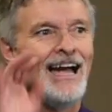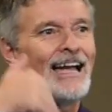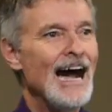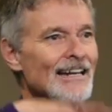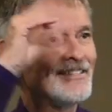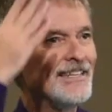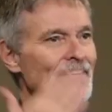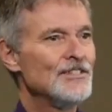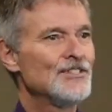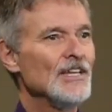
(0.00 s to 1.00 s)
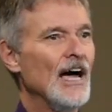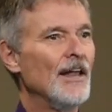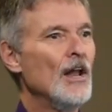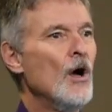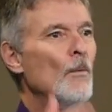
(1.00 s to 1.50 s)
God sent his
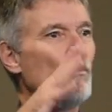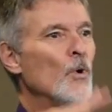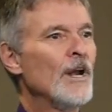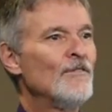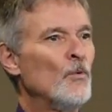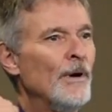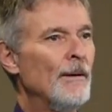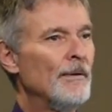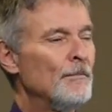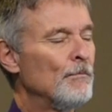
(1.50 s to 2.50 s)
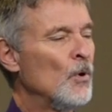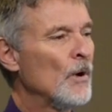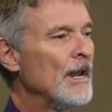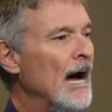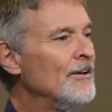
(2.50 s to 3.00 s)
son, born of a woman,
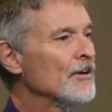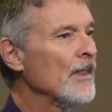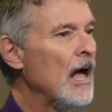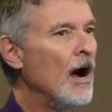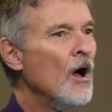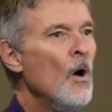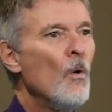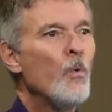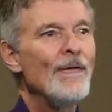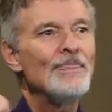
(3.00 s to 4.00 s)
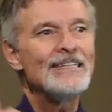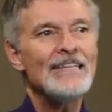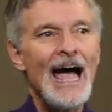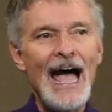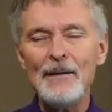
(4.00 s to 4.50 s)
born under the law. When the
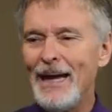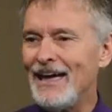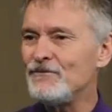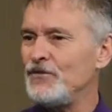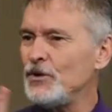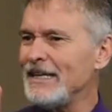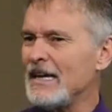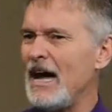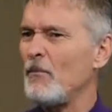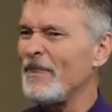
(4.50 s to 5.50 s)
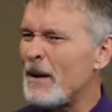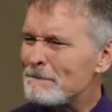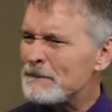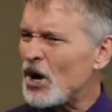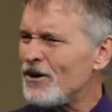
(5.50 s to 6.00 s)
time had fully come, when the
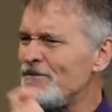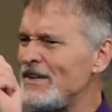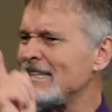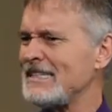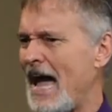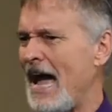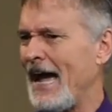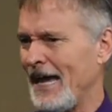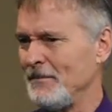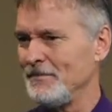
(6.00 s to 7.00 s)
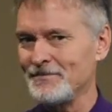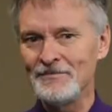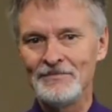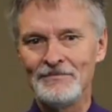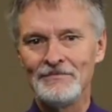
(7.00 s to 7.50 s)
perfect time,
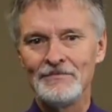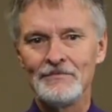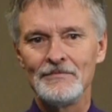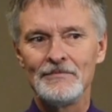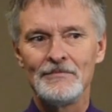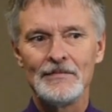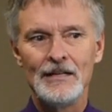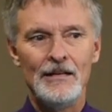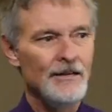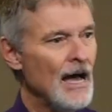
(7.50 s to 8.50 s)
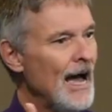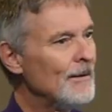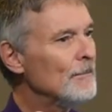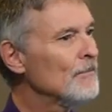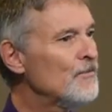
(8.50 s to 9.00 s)

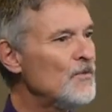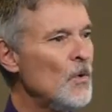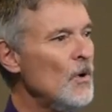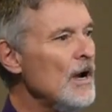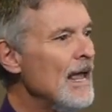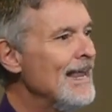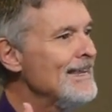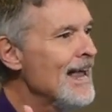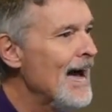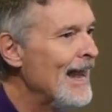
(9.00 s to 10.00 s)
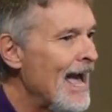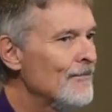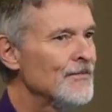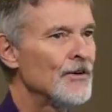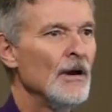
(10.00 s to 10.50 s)
not before and not
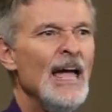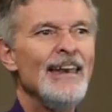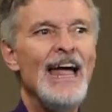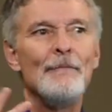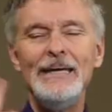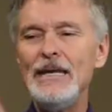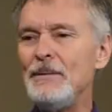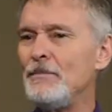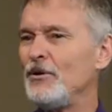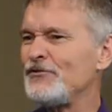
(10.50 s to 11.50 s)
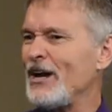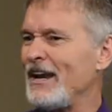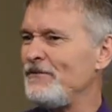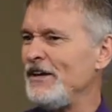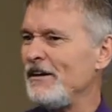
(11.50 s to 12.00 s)
after. Now, many people have tried
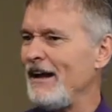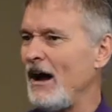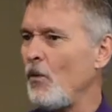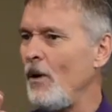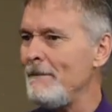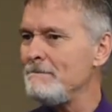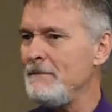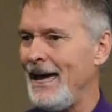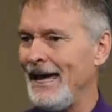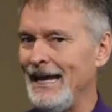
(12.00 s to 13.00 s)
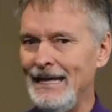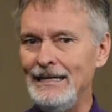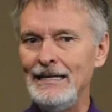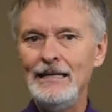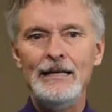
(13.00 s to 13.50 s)
to figure out what
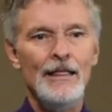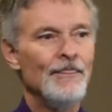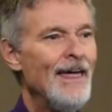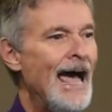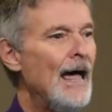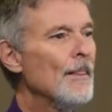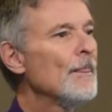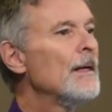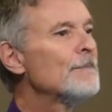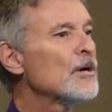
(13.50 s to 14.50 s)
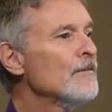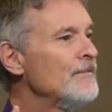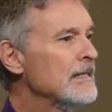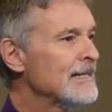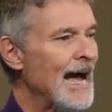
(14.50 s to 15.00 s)
made that the
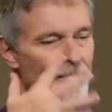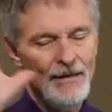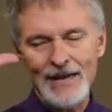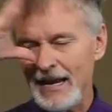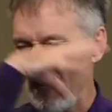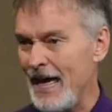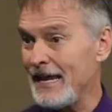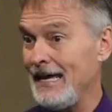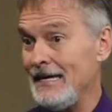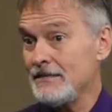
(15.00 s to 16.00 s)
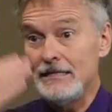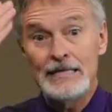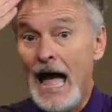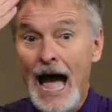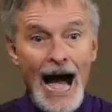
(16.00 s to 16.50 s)
perfect time. They've got a lot of guesses.
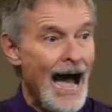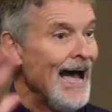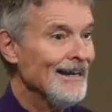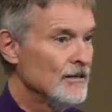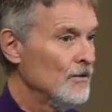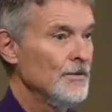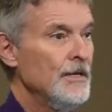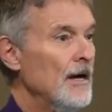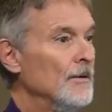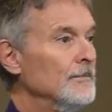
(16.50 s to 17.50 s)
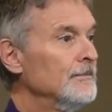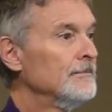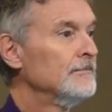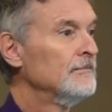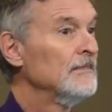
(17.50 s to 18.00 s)
I don't know.
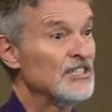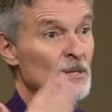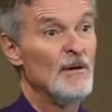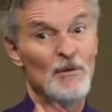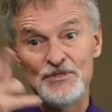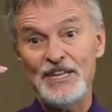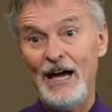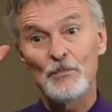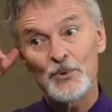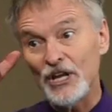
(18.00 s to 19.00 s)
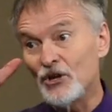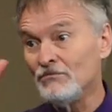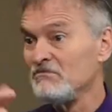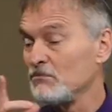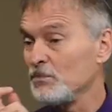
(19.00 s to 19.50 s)
Some of them sound pretty
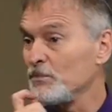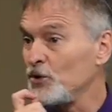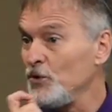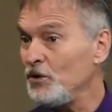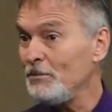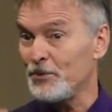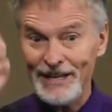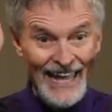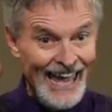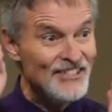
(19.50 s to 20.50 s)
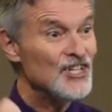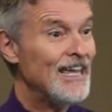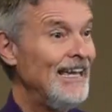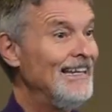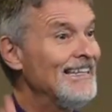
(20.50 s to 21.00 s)
cool, pretty
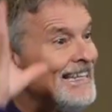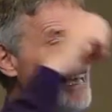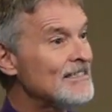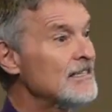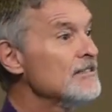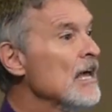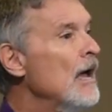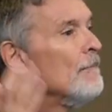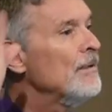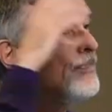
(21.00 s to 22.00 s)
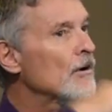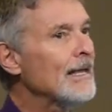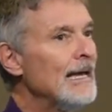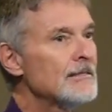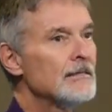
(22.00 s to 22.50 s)
educated guesses, but they're
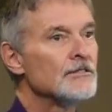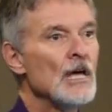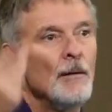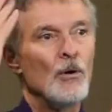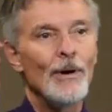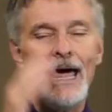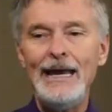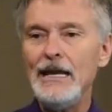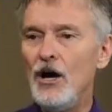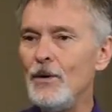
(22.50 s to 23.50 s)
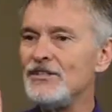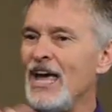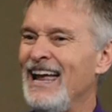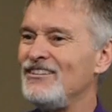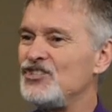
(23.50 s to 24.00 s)
guesses. But what I know is
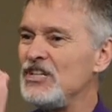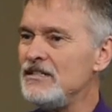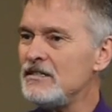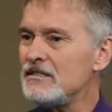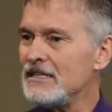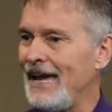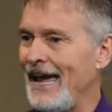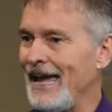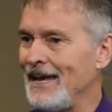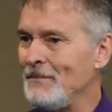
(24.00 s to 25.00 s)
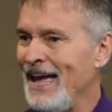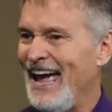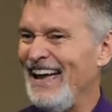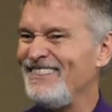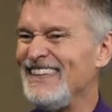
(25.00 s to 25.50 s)
Jesus came
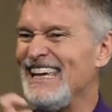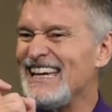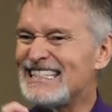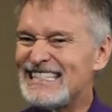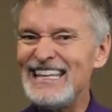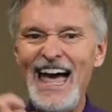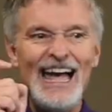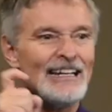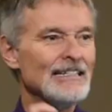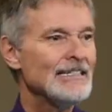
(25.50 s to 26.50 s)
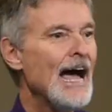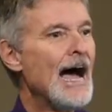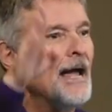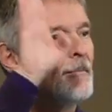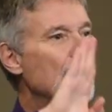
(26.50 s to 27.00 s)
at the exact
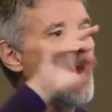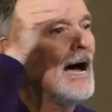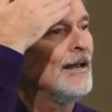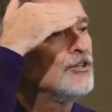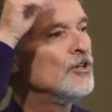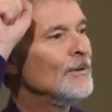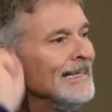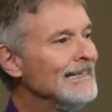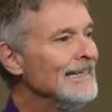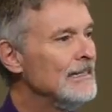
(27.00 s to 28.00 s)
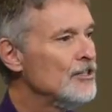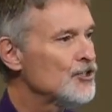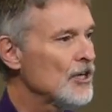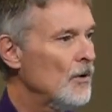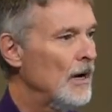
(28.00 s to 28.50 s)
time God knew he needed to
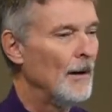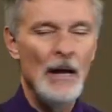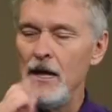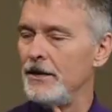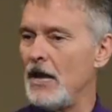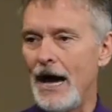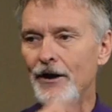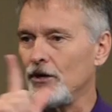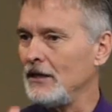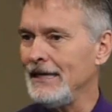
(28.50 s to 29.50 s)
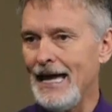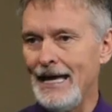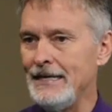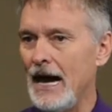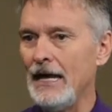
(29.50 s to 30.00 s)
show up, not early
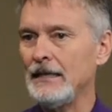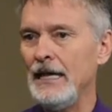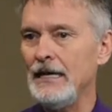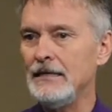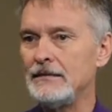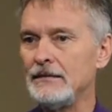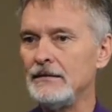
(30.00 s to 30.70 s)
and not late.